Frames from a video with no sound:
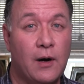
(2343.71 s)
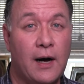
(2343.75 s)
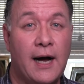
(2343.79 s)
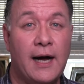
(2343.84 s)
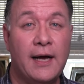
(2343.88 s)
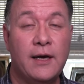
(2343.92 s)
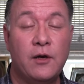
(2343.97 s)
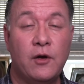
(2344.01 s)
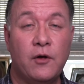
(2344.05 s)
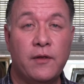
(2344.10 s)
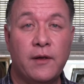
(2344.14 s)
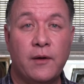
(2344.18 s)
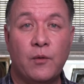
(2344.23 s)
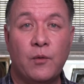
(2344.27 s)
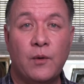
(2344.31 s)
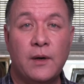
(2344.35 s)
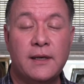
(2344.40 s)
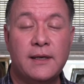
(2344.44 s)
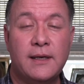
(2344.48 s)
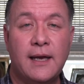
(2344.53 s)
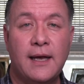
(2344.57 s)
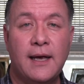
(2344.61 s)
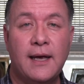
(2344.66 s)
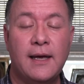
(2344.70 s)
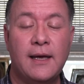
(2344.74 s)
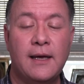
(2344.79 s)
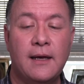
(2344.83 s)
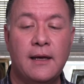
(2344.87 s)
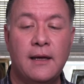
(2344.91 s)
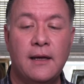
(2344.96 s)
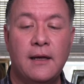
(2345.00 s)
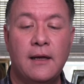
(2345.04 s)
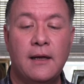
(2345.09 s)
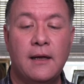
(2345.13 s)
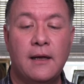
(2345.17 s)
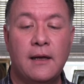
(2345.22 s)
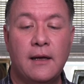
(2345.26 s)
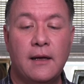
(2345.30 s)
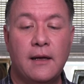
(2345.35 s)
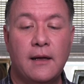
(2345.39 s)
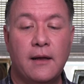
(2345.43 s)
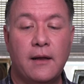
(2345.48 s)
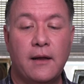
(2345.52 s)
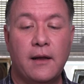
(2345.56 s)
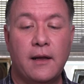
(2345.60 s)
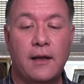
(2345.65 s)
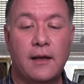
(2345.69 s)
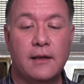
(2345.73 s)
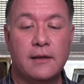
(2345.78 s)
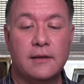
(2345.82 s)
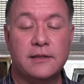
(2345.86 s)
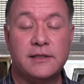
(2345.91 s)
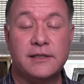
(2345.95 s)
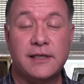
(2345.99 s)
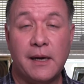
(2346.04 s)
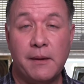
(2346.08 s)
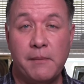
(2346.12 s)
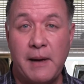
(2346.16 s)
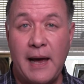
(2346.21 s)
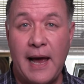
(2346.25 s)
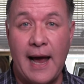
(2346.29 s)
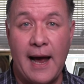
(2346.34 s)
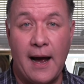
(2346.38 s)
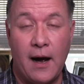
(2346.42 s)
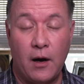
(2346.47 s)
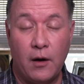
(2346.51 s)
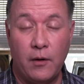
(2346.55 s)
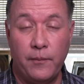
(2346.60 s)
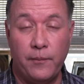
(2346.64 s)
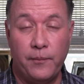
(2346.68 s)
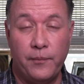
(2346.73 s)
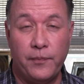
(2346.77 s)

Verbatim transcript: I know that one day, uh, somehow,